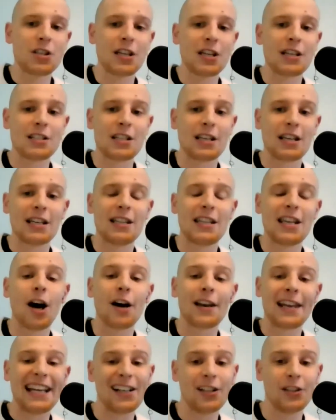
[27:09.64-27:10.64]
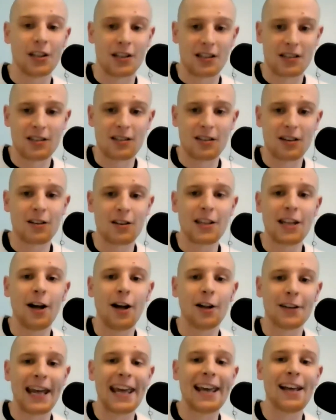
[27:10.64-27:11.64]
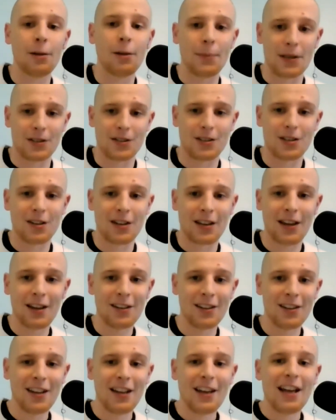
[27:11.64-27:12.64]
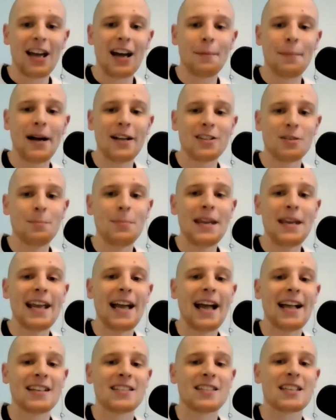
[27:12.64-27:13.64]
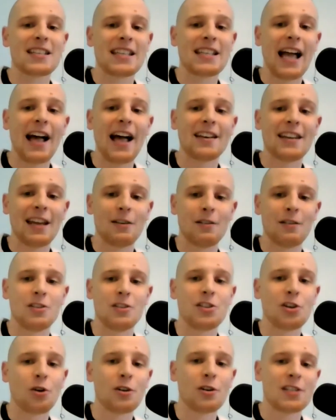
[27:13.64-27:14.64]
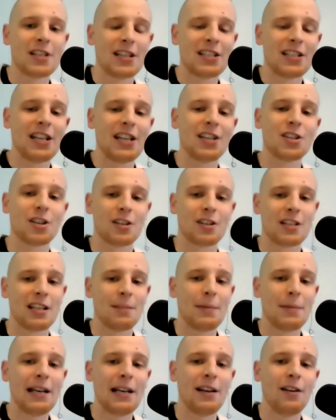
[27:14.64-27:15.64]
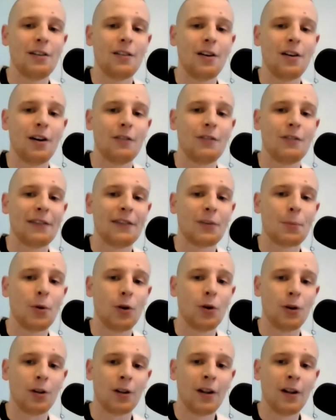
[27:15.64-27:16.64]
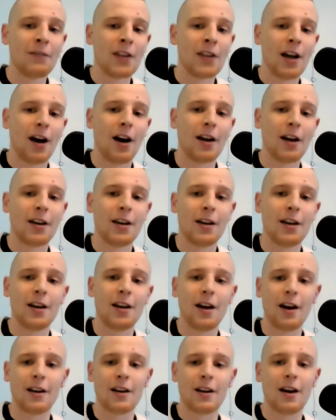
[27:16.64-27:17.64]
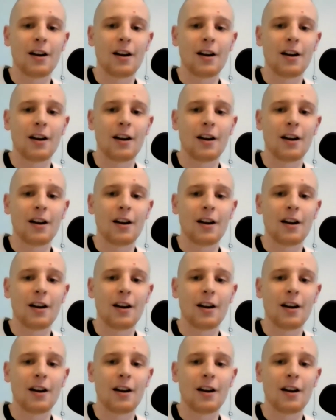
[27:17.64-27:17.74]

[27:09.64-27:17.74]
to the odd illness or the odd ailment. Yeah. Imagine being asked to stand out in shorts and a t-shirt in the middle of Liverpool on a.